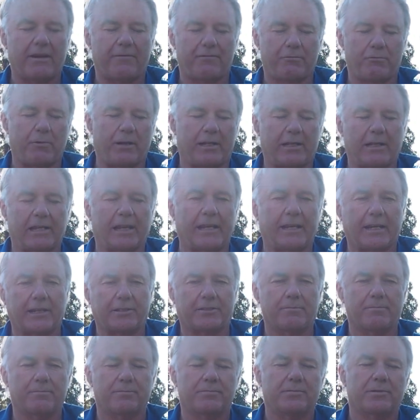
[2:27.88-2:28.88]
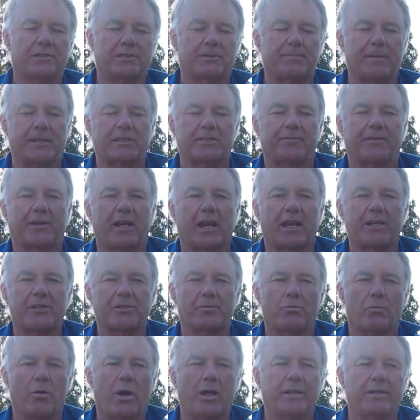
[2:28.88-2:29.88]
quickly they get to
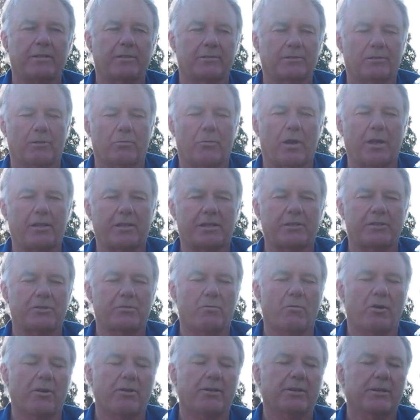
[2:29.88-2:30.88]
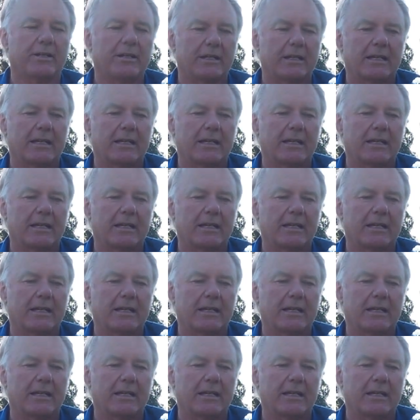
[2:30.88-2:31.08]
specification weight, the weight that you want,